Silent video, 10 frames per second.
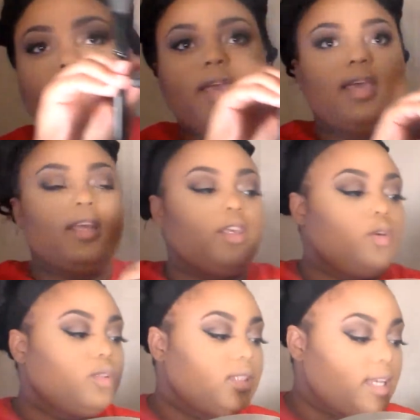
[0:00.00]
go ahead and
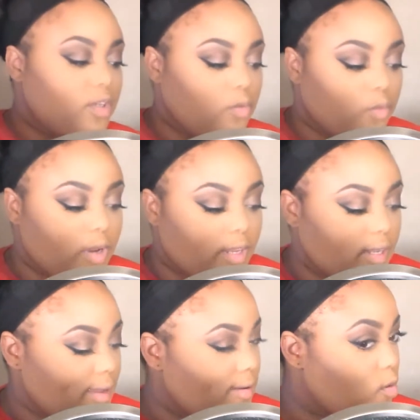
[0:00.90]
use that
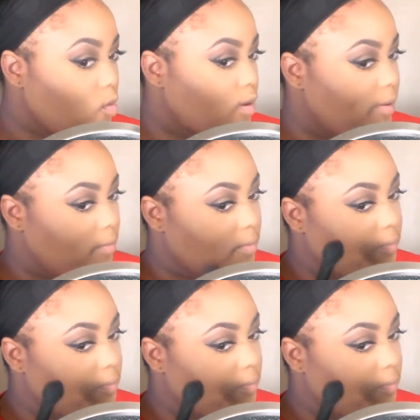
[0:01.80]
directly on.